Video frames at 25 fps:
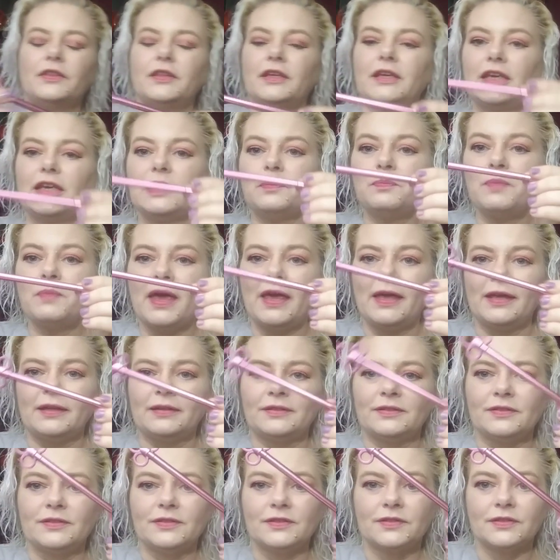the key
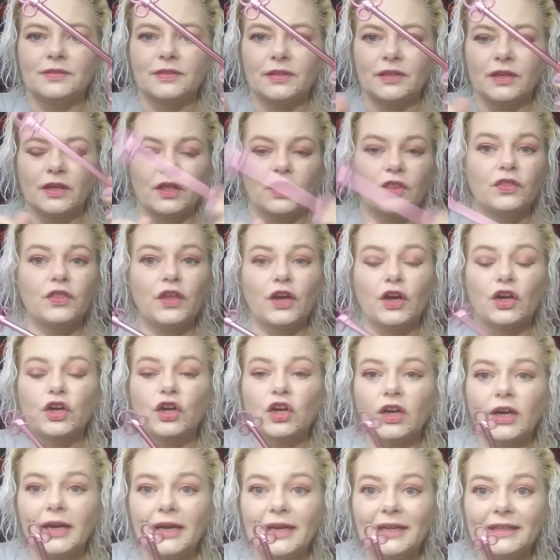pens. They're
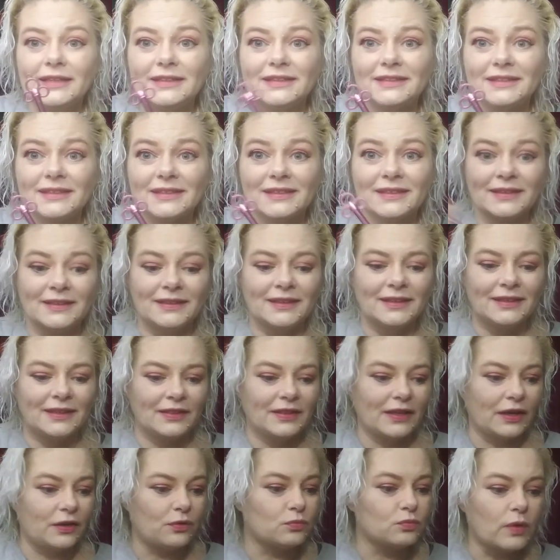great.
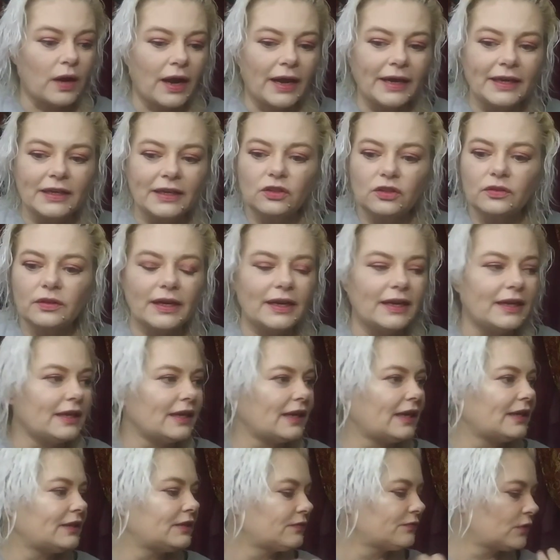They write
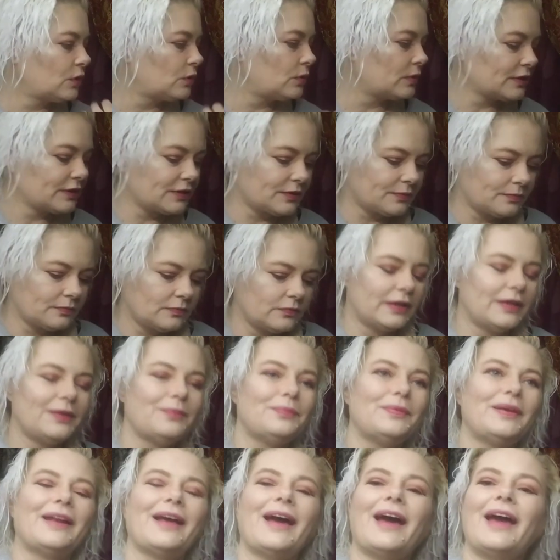great. I, of course,
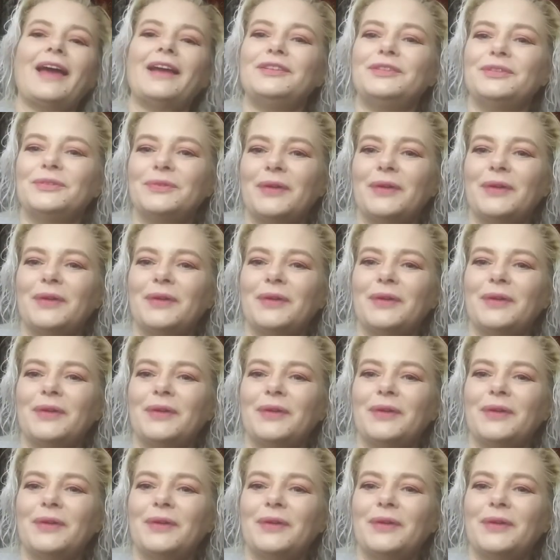wait a minute. I